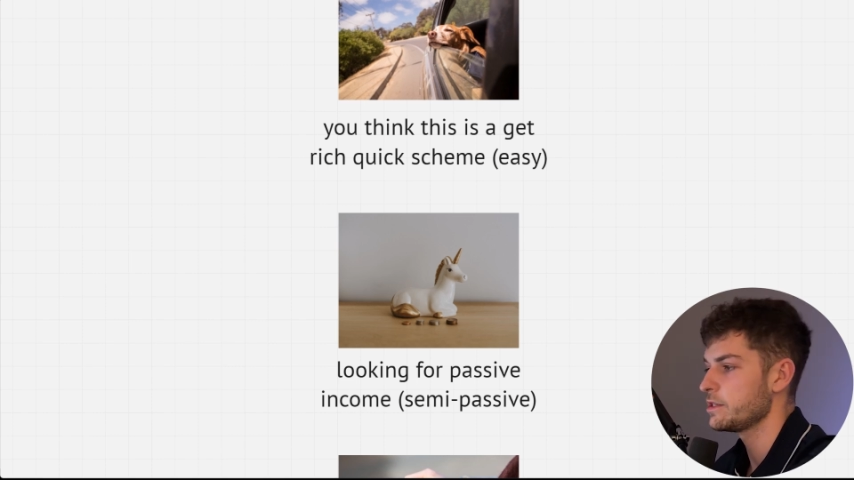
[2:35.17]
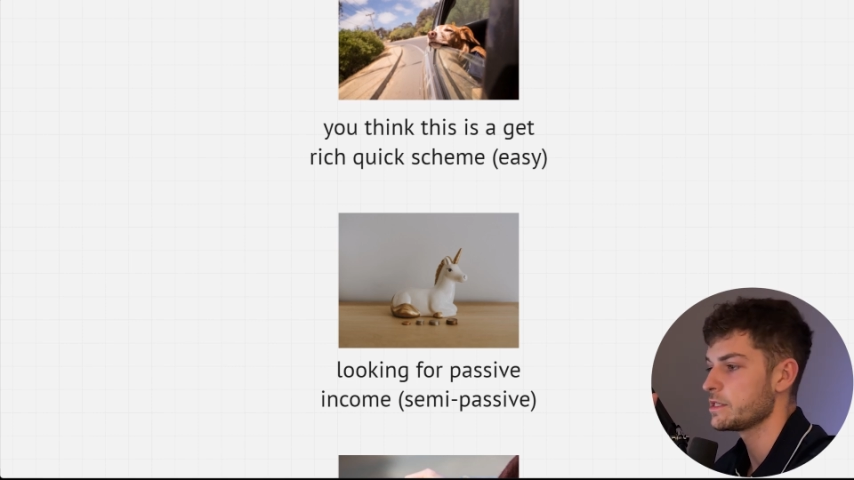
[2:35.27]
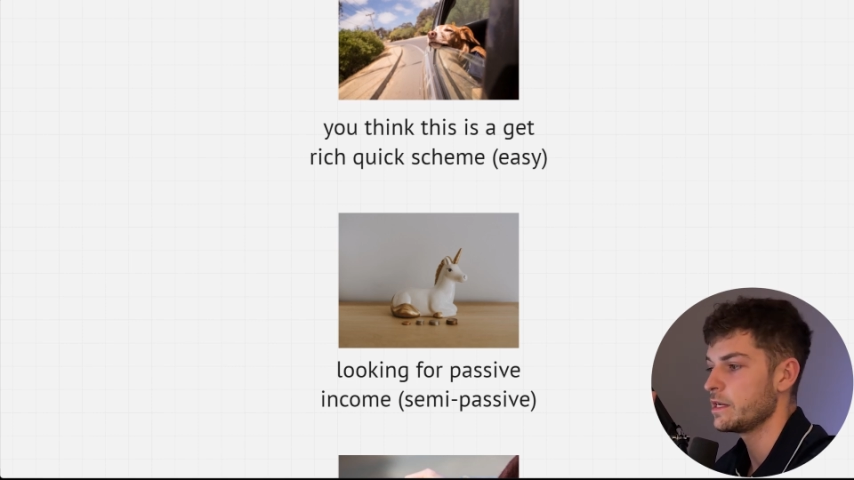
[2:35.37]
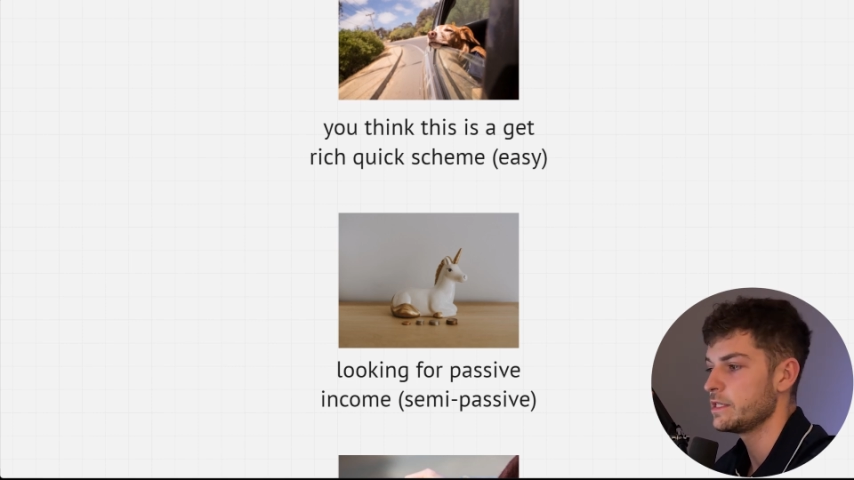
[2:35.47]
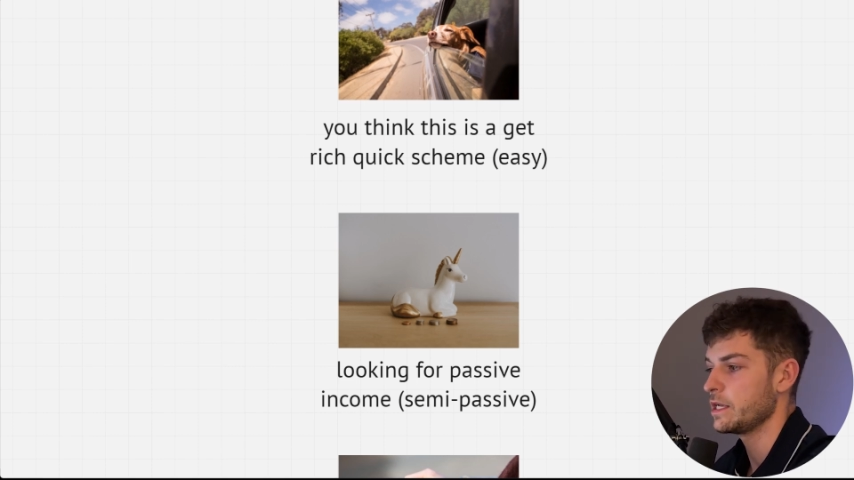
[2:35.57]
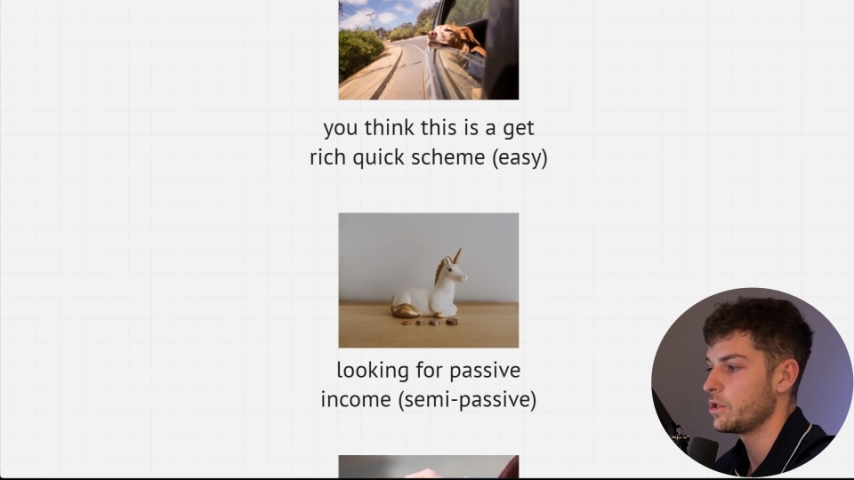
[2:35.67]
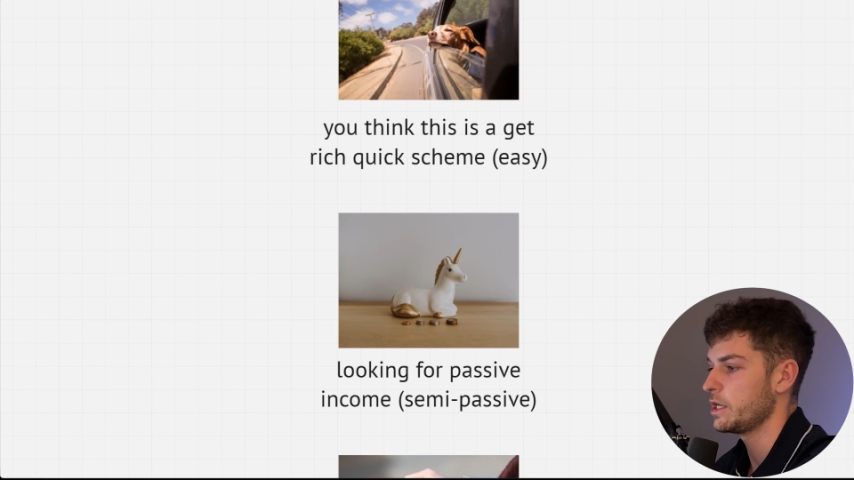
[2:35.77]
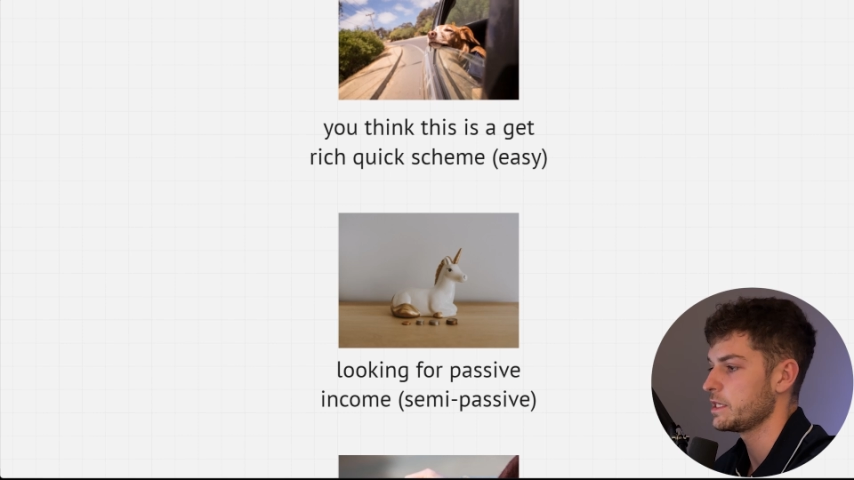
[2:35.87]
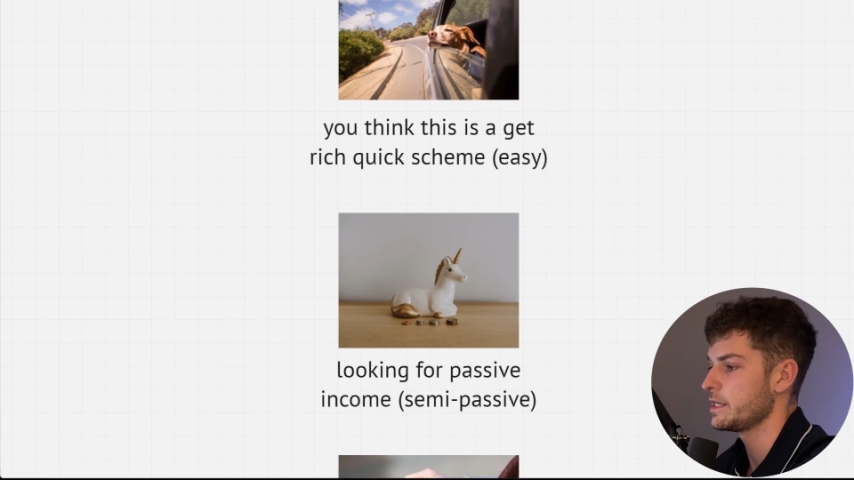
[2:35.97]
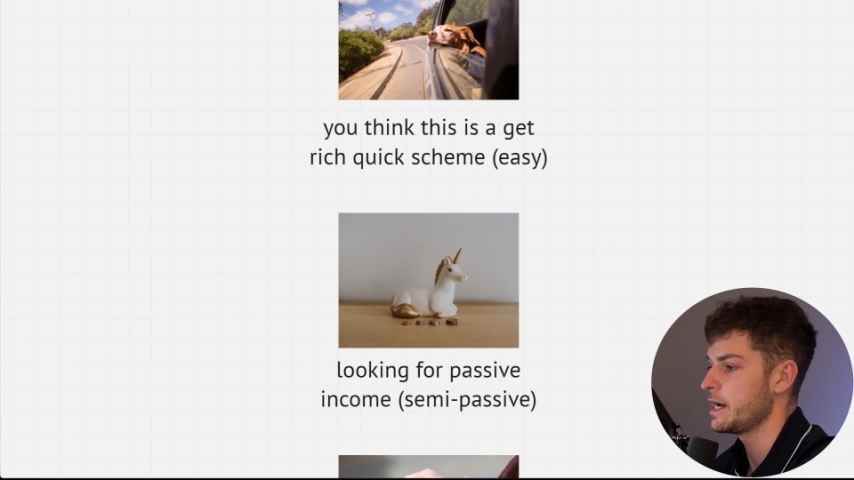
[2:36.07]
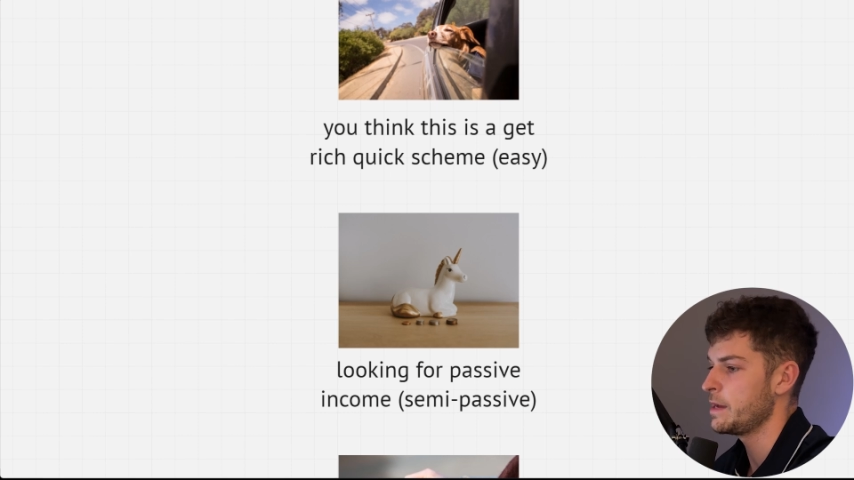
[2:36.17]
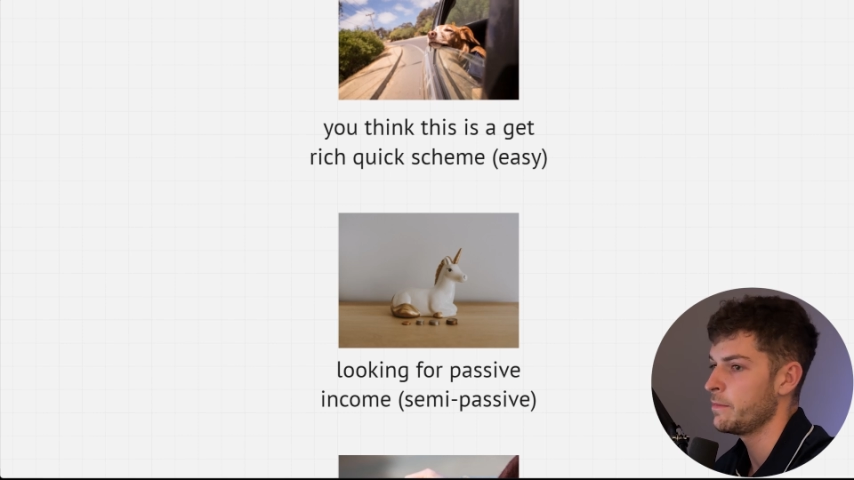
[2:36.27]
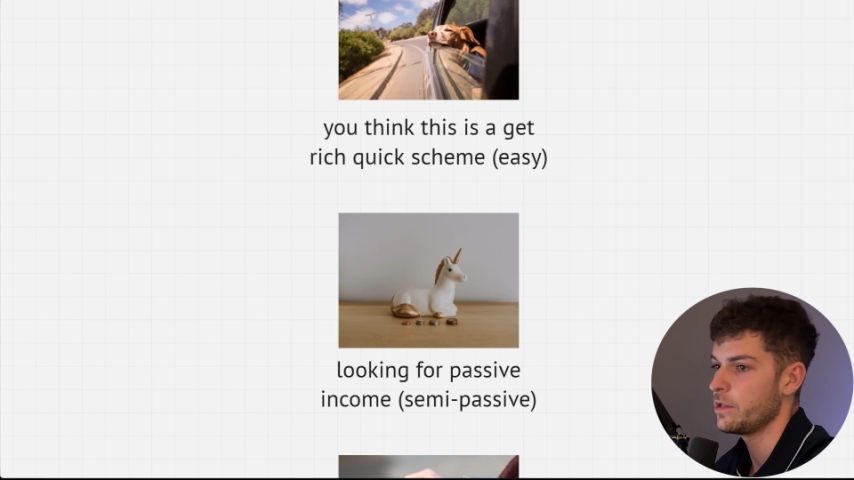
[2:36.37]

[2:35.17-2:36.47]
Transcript: it's going to take lots of time,